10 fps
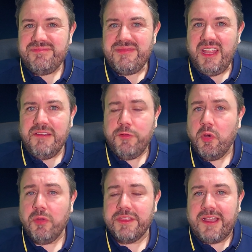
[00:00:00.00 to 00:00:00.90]
for
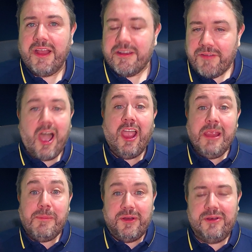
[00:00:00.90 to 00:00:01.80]
all the kind of
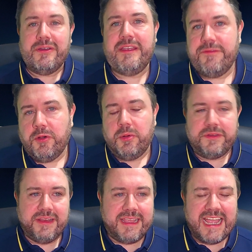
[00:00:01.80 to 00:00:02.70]
hype and looking
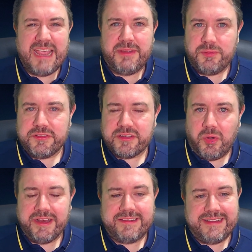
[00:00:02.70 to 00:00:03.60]
forward to the game, this was
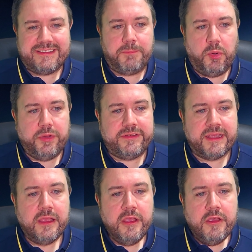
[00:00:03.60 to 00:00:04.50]
quite a
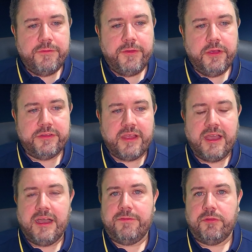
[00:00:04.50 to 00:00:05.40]
disappointing first
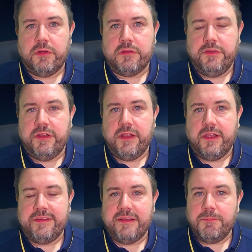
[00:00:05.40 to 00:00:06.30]
half for Oxford
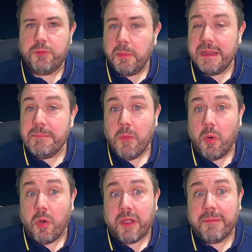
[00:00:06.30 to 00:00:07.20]
United, and probably
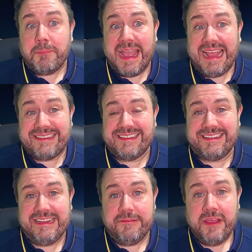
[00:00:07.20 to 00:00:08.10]
more
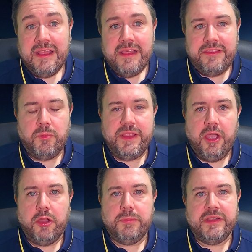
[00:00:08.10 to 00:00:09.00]
competitive than we
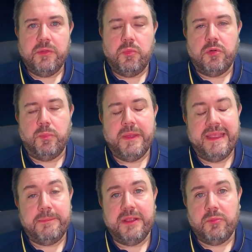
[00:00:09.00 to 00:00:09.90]
hoped it would
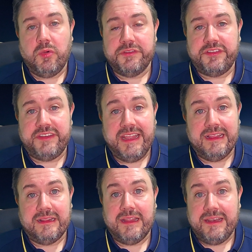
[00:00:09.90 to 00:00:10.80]
be, but it was
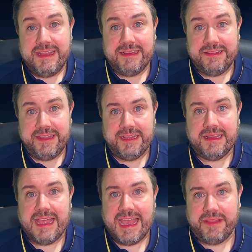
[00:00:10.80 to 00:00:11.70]
still 0-0 at the